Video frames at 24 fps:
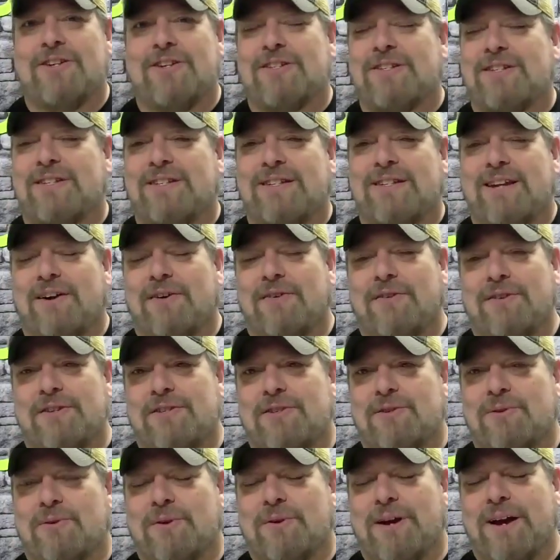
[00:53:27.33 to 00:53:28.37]
Just tell
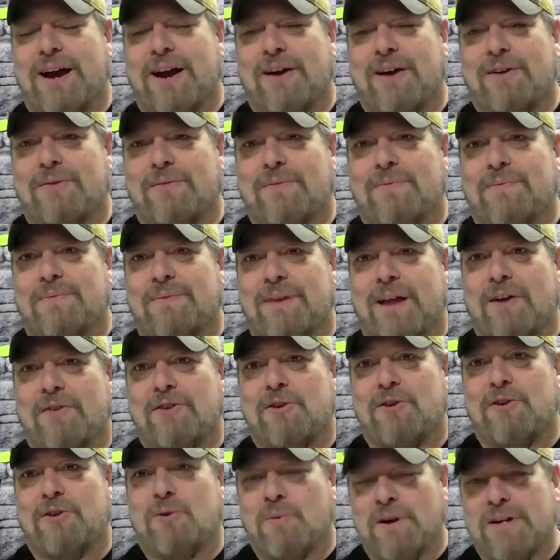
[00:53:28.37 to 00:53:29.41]
the story how
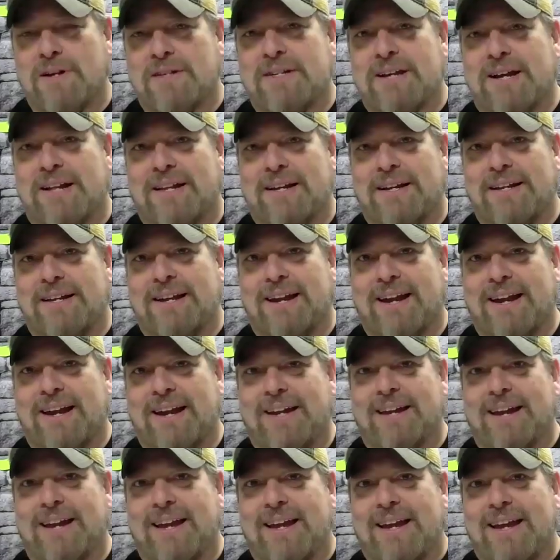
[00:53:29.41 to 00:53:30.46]
you want to tell it,
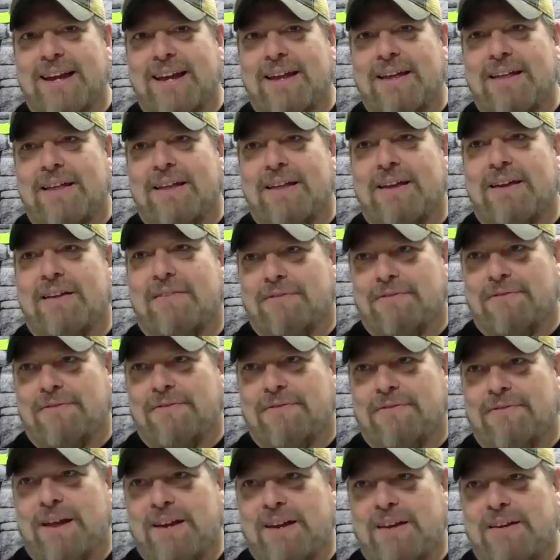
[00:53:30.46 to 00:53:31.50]
and if
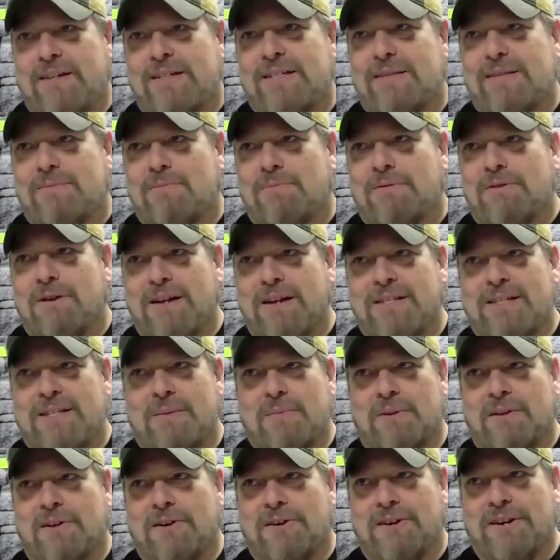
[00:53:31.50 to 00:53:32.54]
any plot
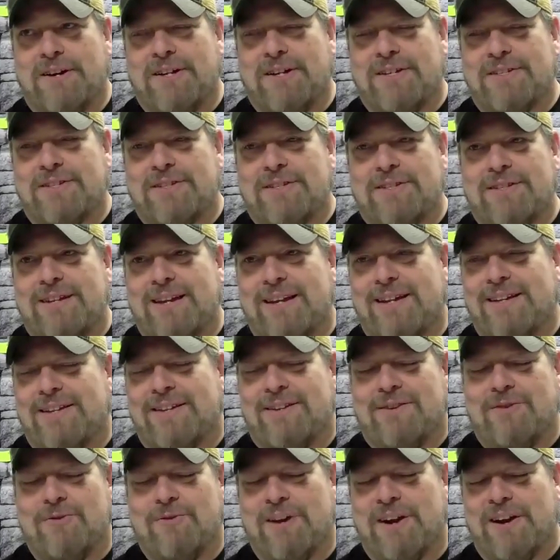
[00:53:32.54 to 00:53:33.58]
similarities,
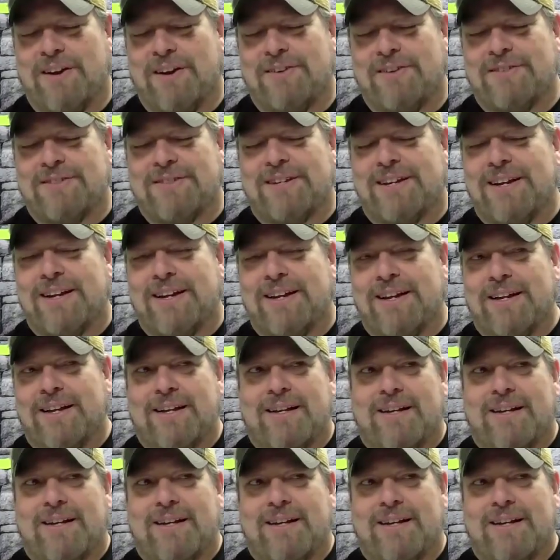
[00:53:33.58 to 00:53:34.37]
then who cares?